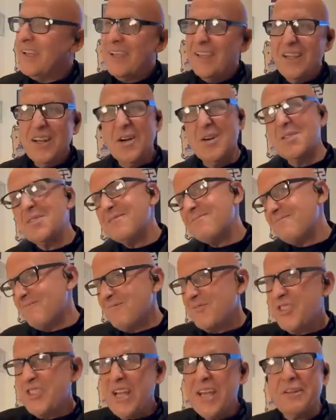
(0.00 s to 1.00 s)
You know,
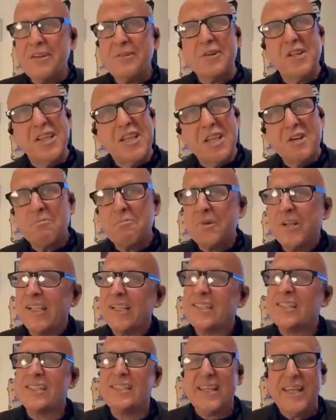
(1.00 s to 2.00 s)
generally real
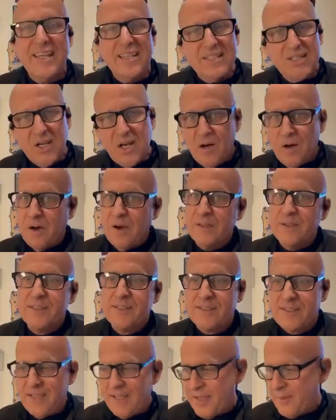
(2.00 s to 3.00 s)
estate's all the
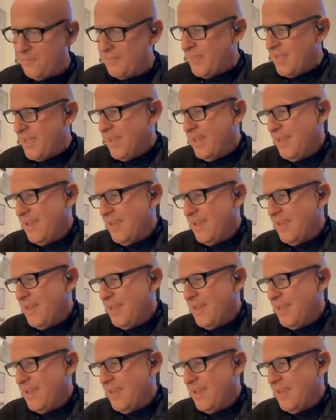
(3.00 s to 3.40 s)
same.